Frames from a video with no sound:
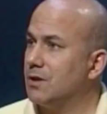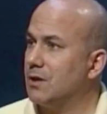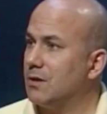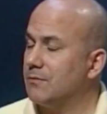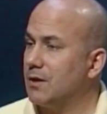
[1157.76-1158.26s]

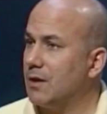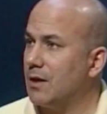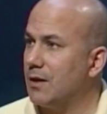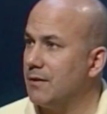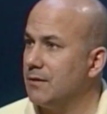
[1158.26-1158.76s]

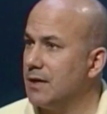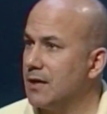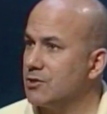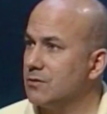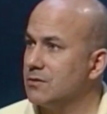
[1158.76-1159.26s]
I think,
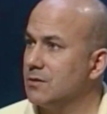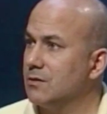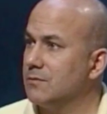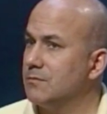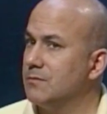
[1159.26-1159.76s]
national
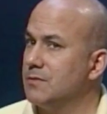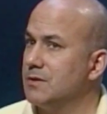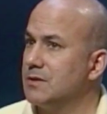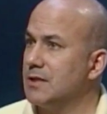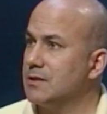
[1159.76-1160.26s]

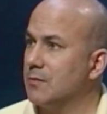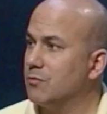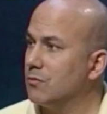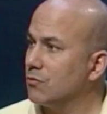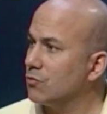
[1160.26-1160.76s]
sets up
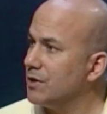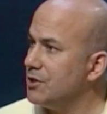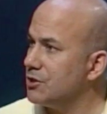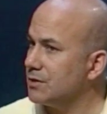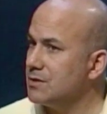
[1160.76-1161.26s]

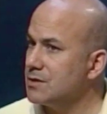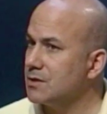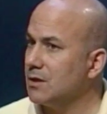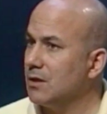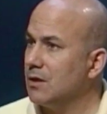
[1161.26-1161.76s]

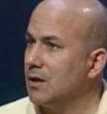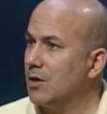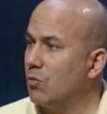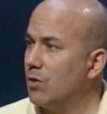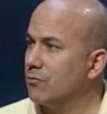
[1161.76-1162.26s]
regions.
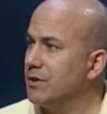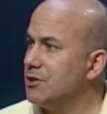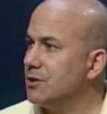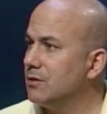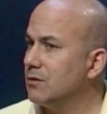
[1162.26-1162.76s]
What
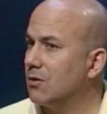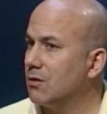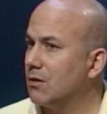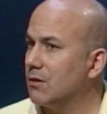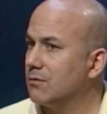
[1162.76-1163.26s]
region
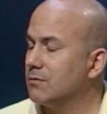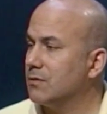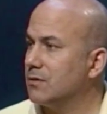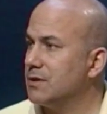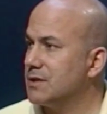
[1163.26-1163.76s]

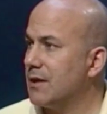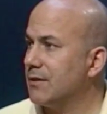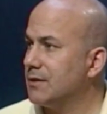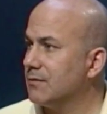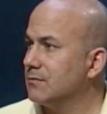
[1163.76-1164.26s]
is
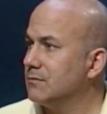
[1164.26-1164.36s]
Tarrytown?